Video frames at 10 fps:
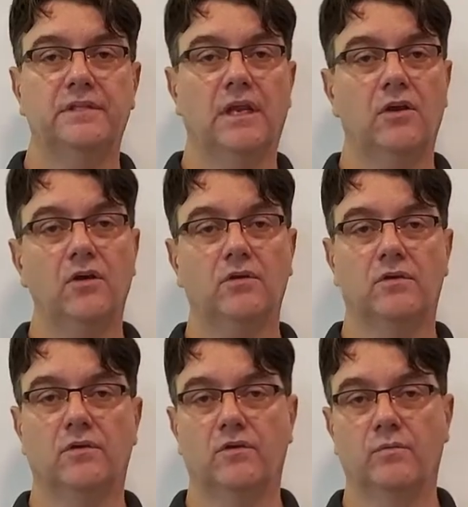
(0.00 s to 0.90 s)
the logo
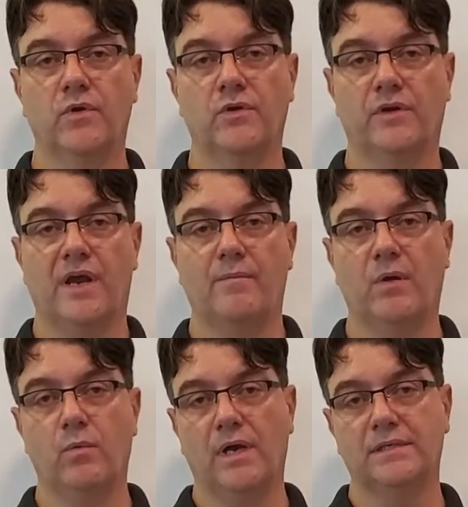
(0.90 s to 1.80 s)
or monogram
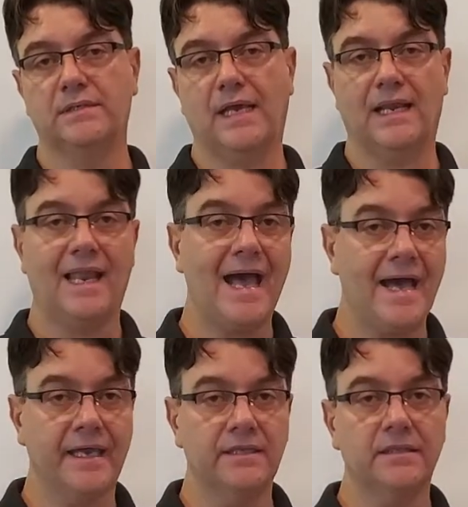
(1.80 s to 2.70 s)
was
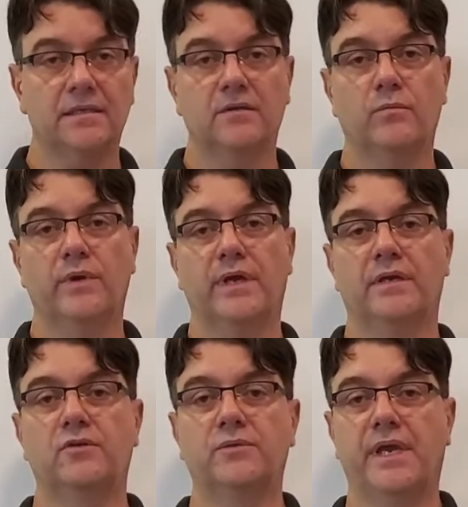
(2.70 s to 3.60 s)
aligned
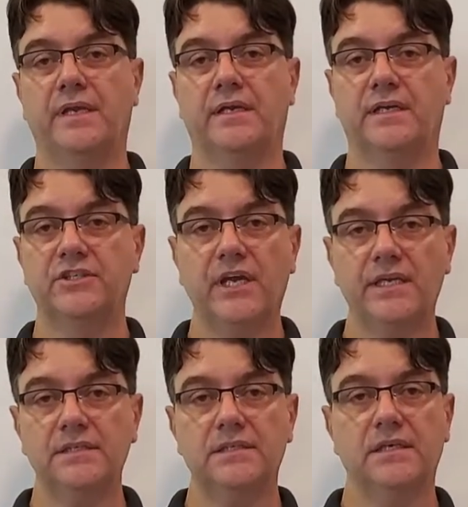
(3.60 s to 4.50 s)
when creating a
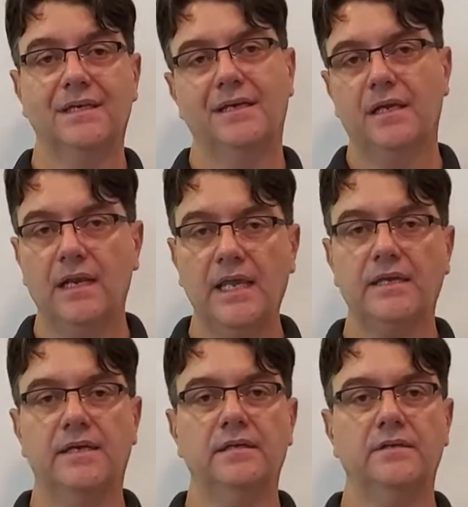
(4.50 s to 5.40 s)
chase,
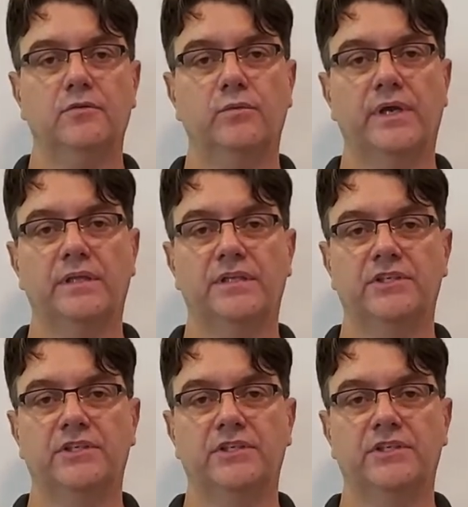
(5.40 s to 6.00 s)
later when the